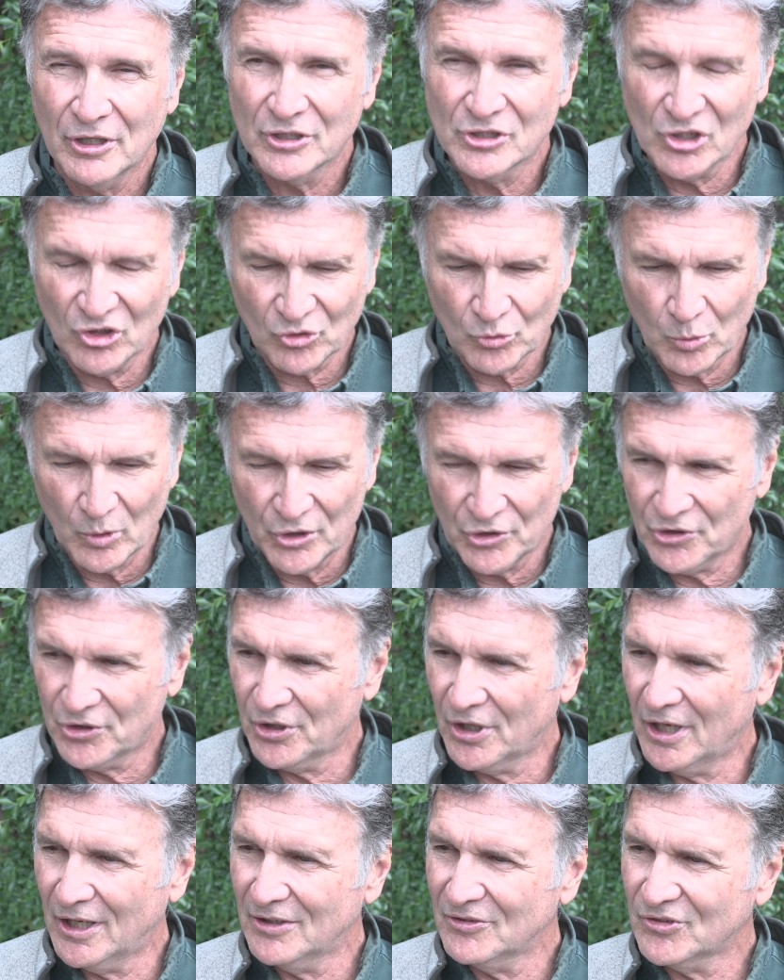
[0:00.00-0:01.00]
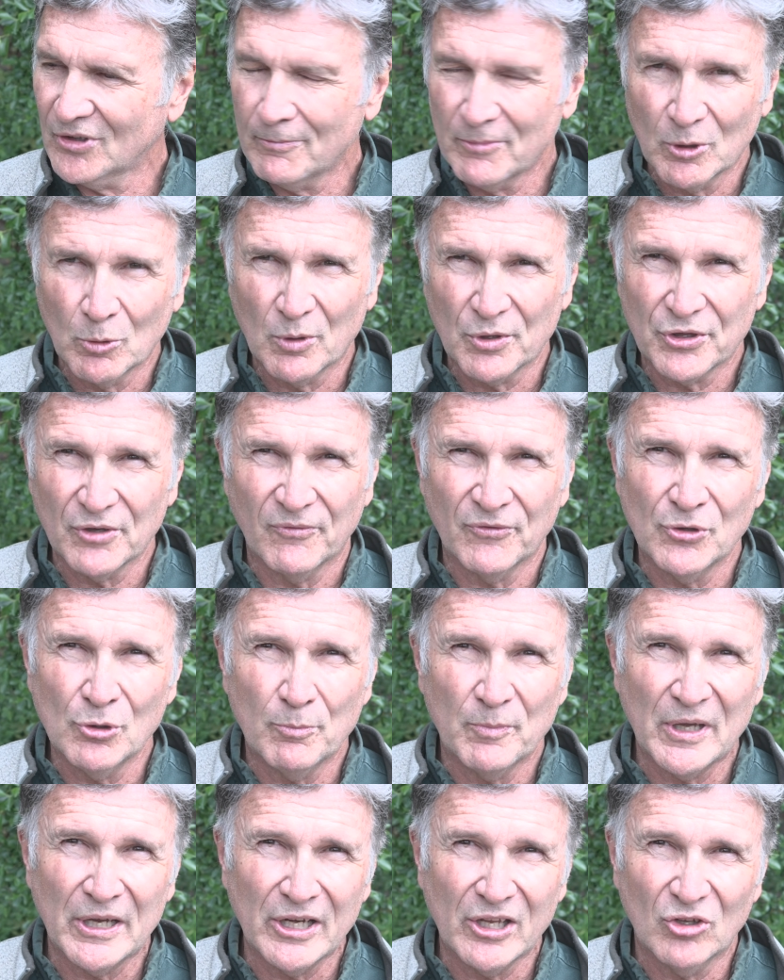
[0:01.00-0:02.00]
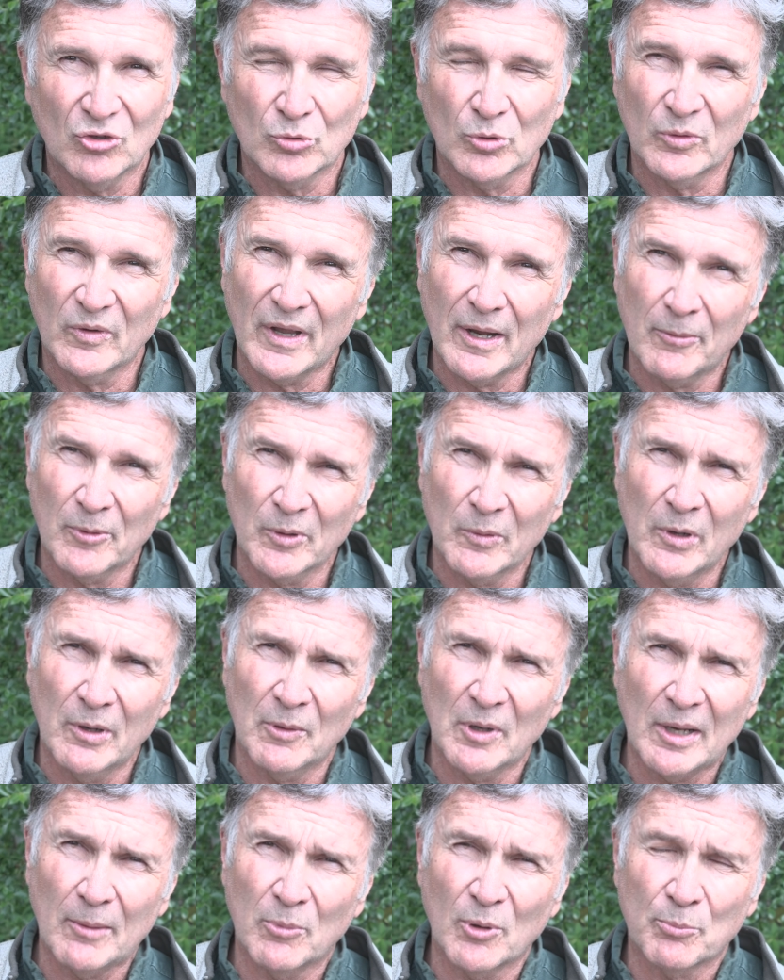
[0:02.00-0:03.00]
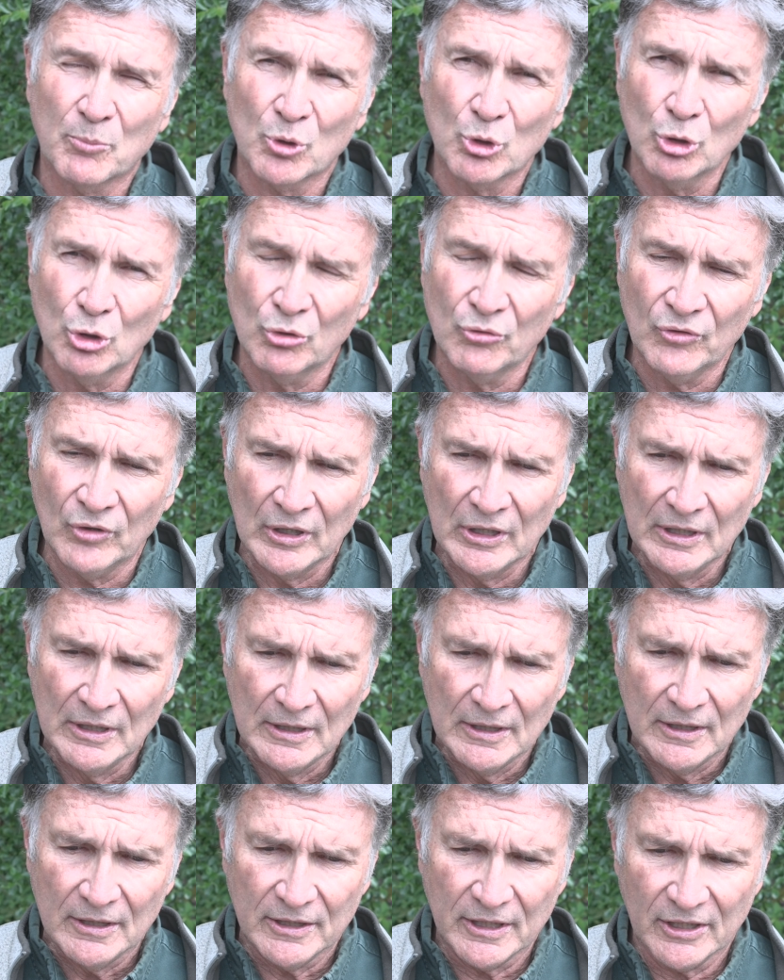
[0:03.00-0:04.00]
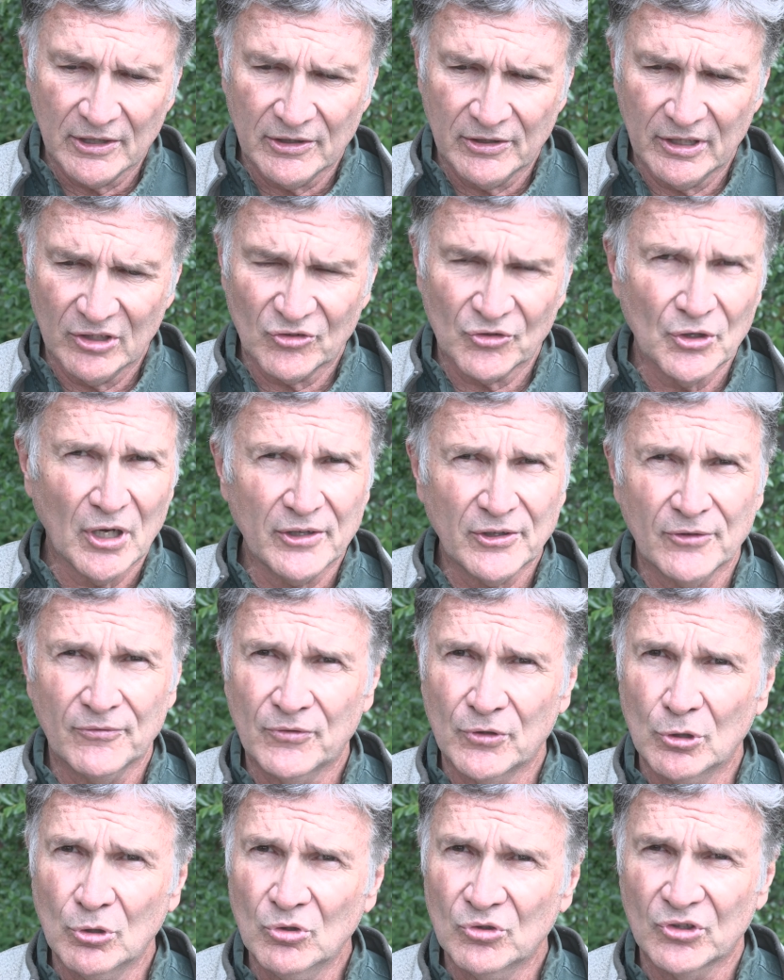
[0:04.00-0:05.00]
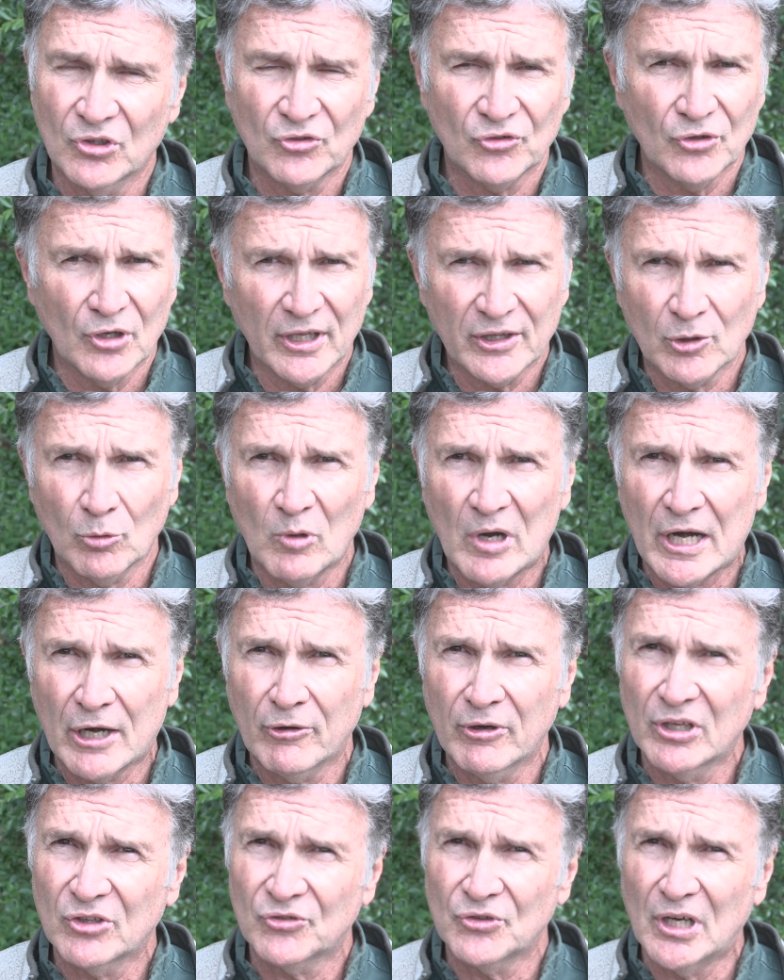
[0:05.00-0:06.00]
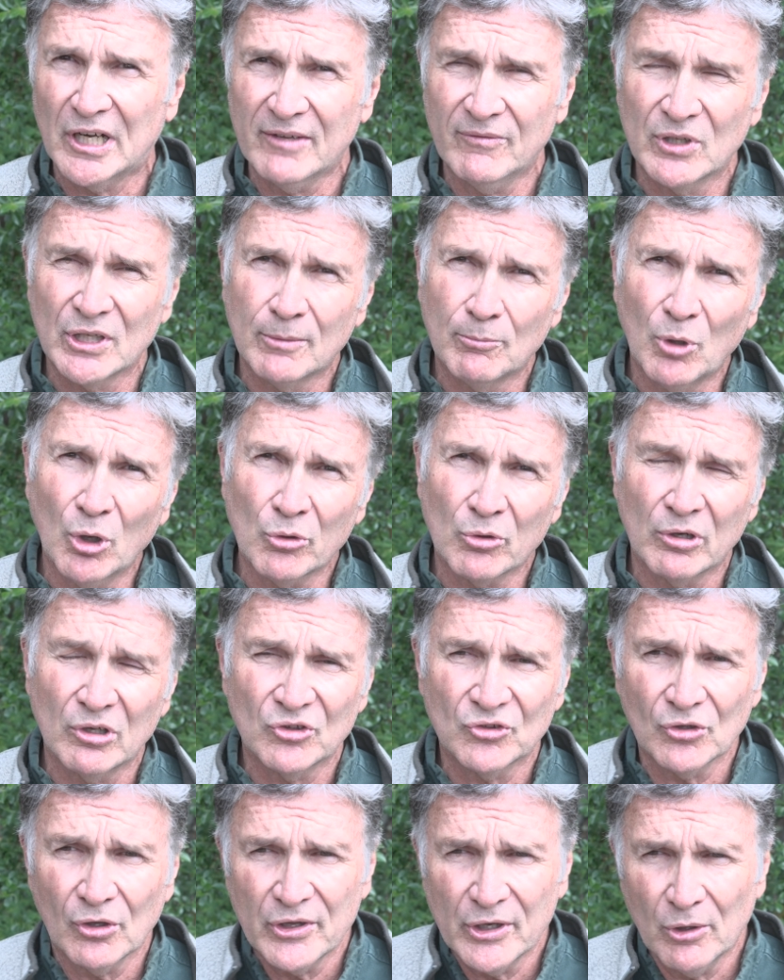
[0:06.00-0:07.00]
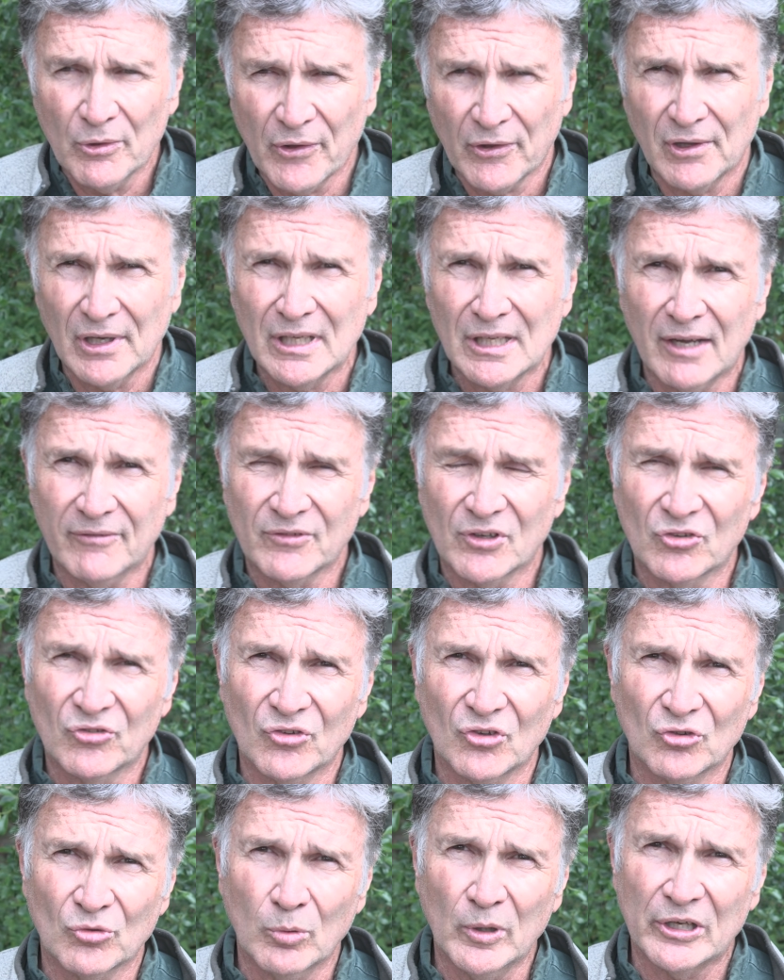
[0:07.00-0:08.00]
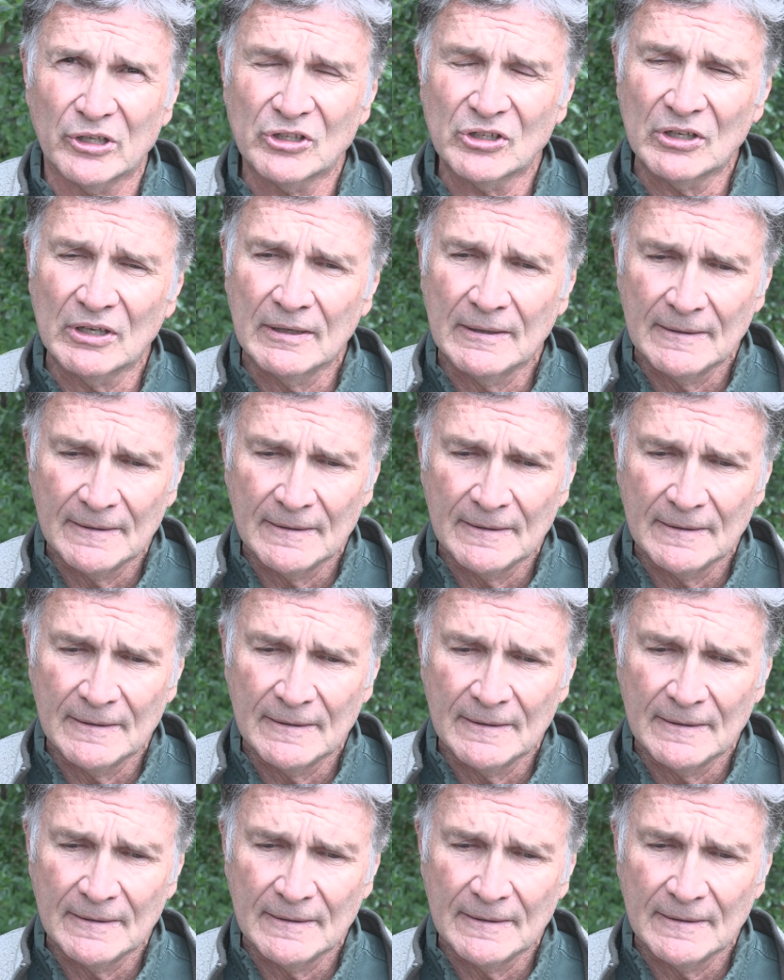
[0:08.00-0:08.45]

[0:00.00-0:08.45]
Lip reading: Just with something worth a few pennies, we were able to prove that it's not the fuse, it's not the wiring, it's not even the motor, and so the only thing left is the switch.